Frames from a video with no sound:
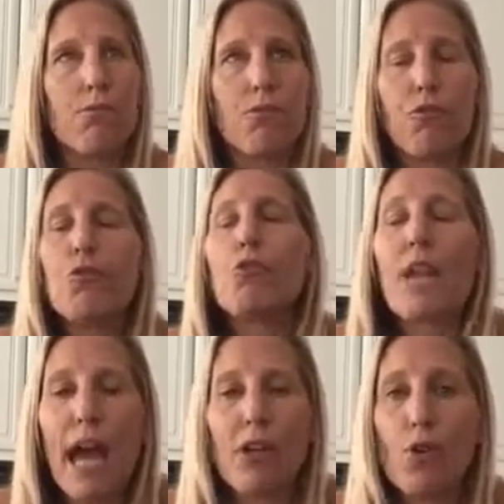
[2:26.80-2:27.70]
food
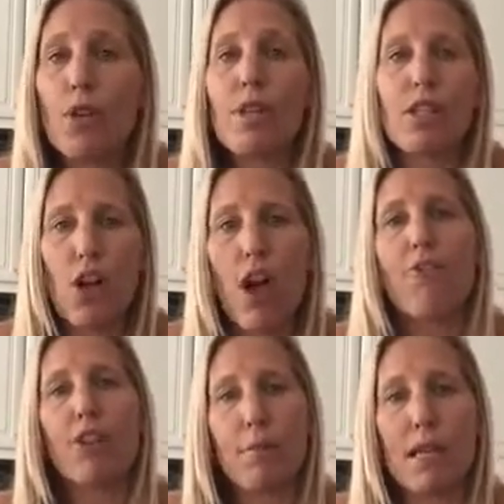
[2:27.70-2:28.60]
category that's
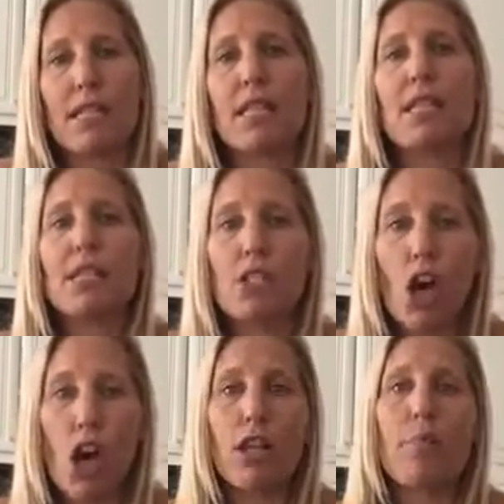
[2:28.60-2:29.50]
off limits. This is
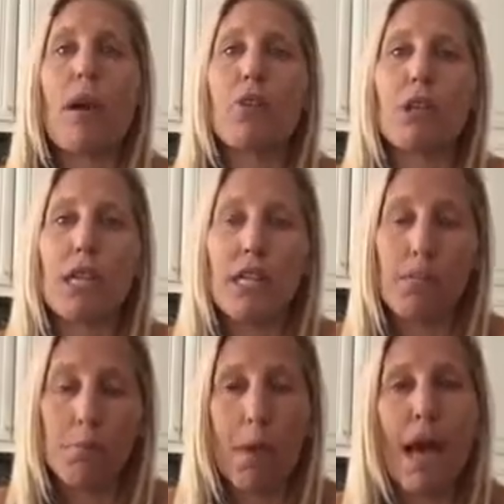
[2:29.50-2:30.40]
all about
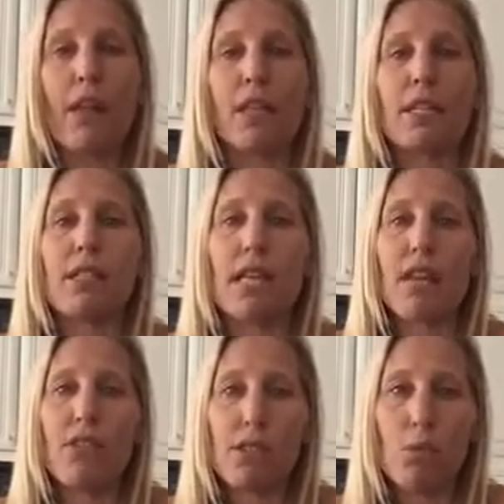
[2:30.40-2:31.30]
eating balanced,
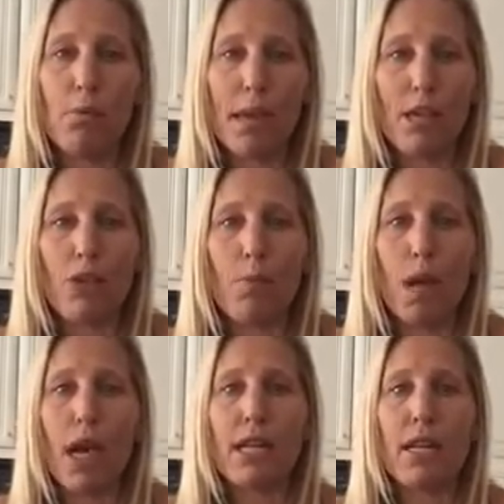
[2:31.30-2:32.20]
and this will make your
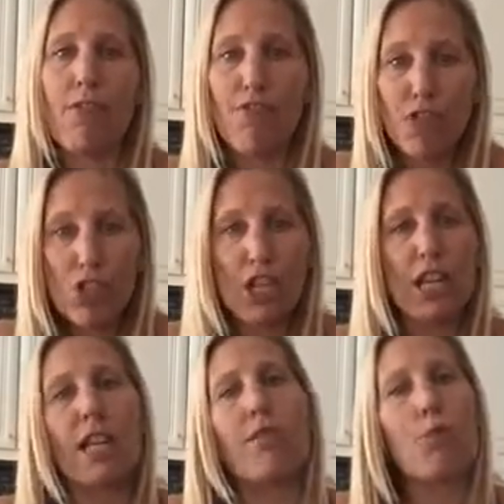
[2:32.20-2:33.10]
body
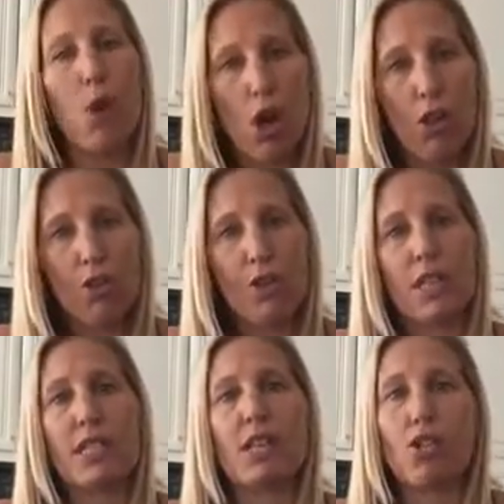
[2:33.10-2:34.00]
efficient and give you all the
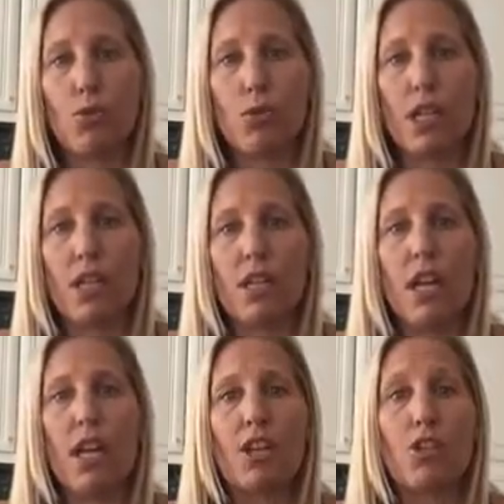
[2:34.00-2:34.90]
things that you need
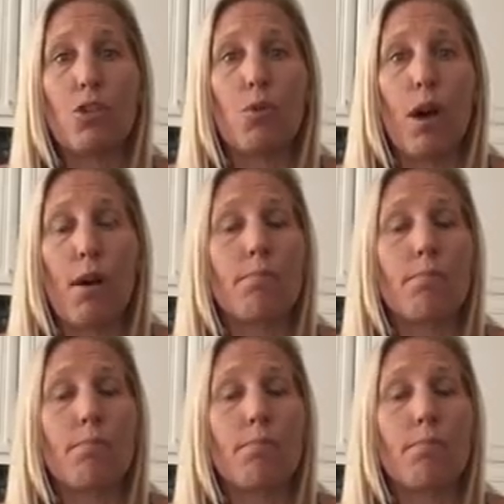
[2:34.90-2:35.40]
to